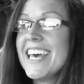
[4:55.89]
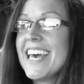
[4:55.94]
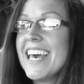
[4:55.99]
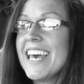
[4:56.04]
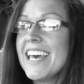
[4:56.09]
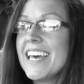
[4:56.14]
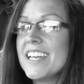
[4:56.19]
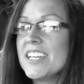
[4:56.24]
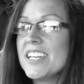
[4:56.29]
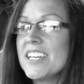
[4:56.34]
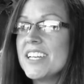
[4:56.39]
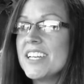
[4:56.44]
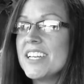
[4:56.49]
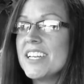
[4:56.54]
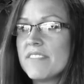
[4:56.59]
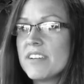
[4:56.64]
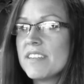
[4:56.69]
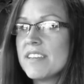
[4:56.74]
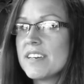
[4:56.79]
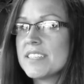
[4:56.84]
and she
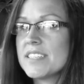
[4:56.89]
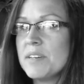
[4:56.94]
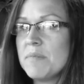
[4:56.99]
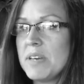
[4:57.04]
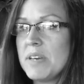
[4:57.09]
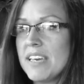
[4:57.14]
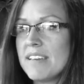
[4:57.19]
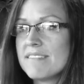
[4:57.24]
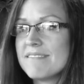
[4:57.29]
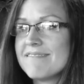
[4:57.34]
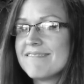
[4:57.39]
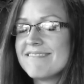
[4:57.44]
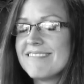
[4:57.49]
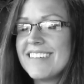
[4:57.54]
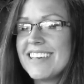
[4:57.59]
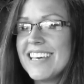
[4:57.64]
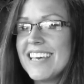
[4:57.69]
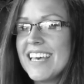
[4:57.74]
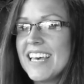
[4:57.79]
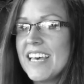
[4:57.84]
never looked at me.
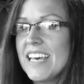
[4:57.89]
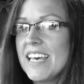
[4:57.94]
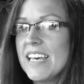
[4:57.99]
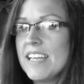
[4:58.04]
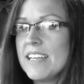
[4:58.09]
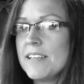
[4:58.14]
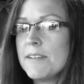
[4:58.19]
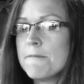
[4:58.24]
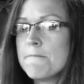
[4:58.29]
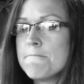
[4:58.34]
And